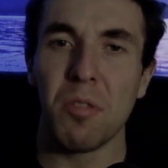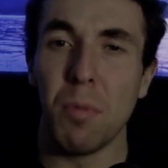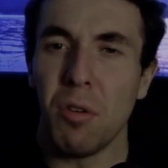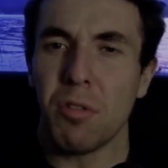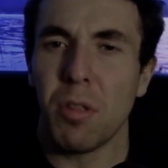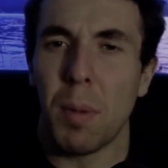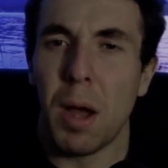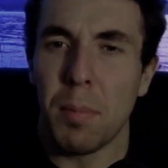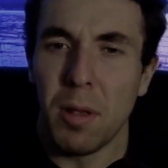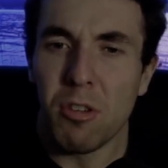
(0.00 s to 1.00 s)
Most of the
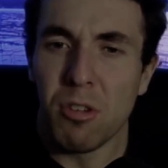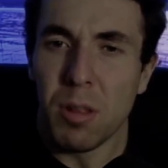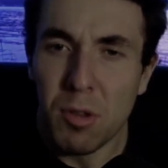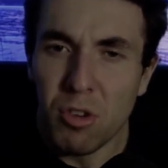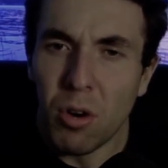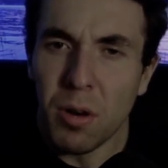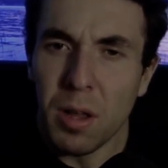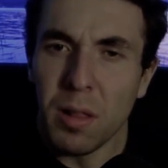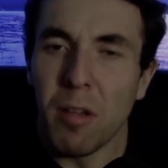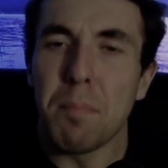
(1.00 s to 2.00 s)
population, the
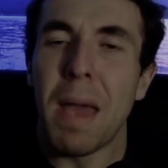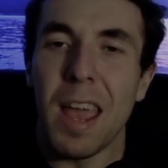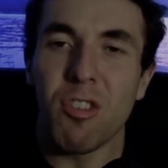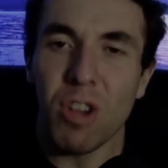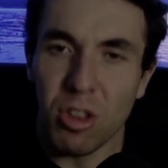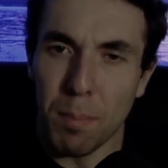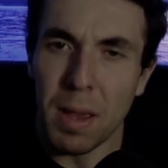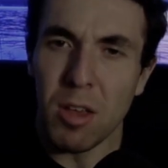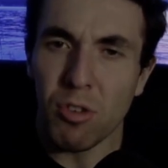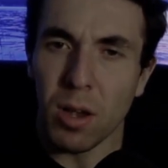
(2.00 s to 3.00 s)
majority, live paycheck to
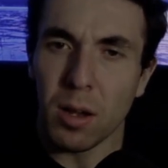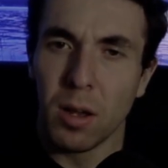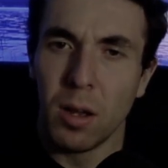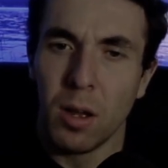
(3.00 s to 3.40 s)
paycheck.